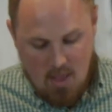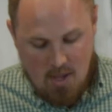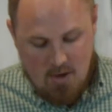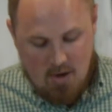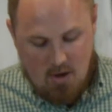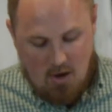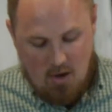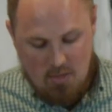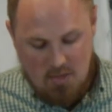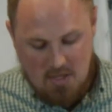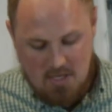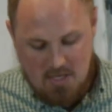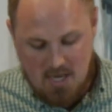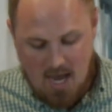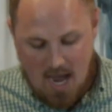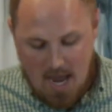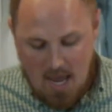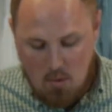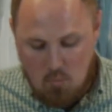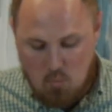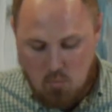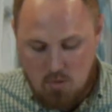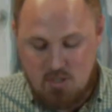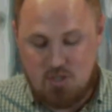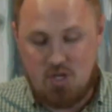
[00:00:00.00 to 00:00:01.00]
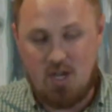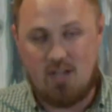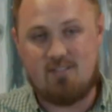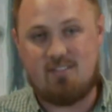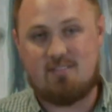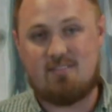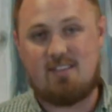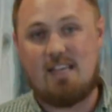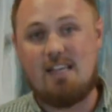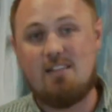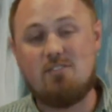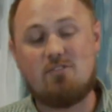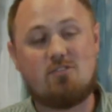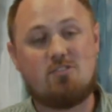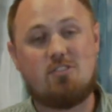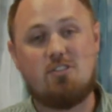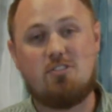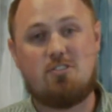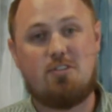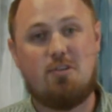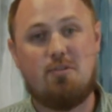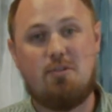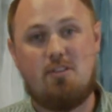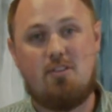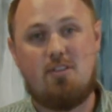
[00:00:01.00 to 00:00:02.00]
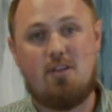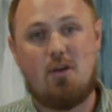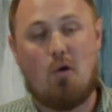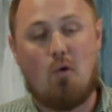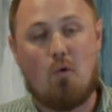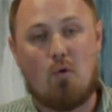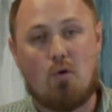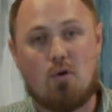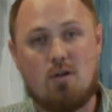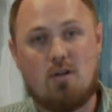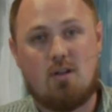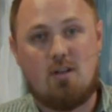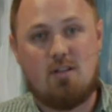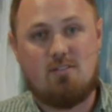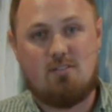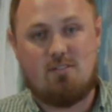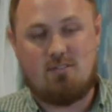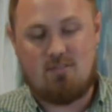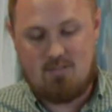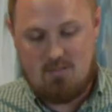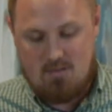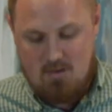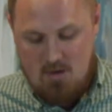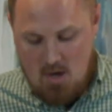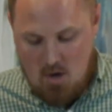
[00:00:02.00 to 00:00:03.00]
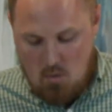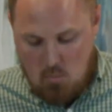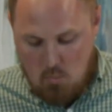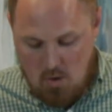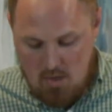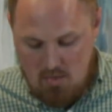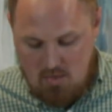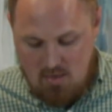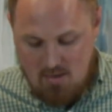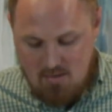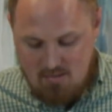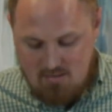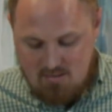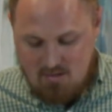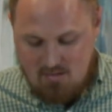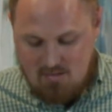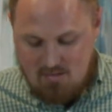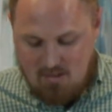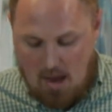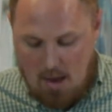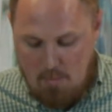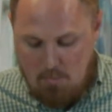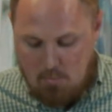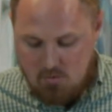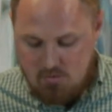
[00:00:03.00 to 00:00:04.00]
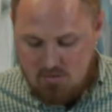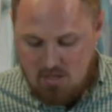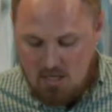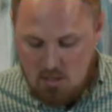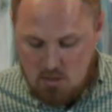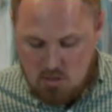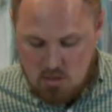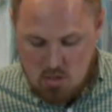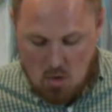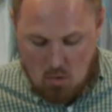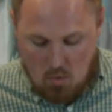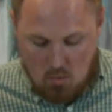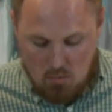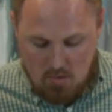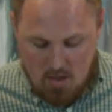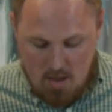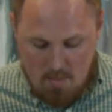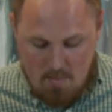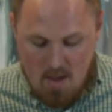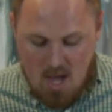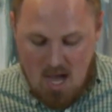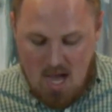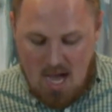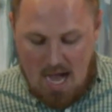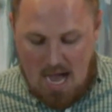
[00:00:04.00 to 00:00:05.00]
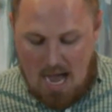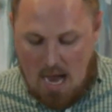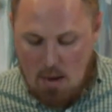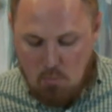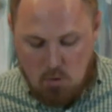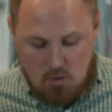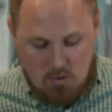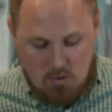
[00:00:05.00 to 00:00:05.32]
on the night when Jesus instituted the ordinance with his disciples, he told them, "I will